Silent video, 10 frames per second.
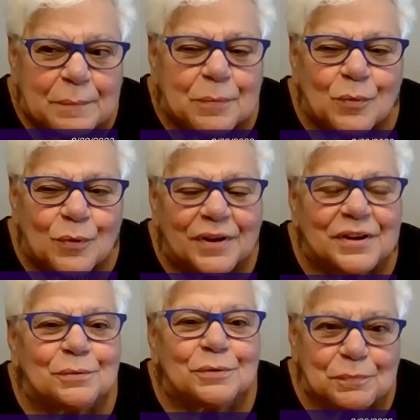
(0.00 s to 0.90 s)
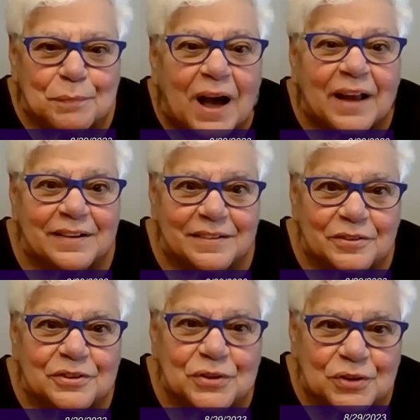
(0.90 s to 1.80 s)
people weren't going to respond
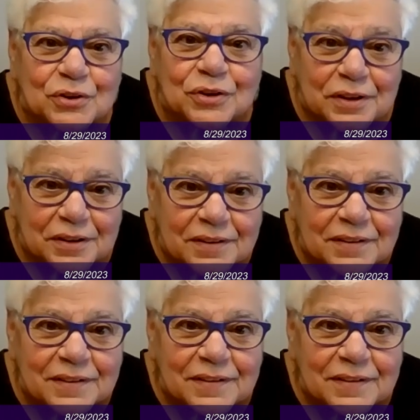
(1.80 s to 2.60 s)
until you could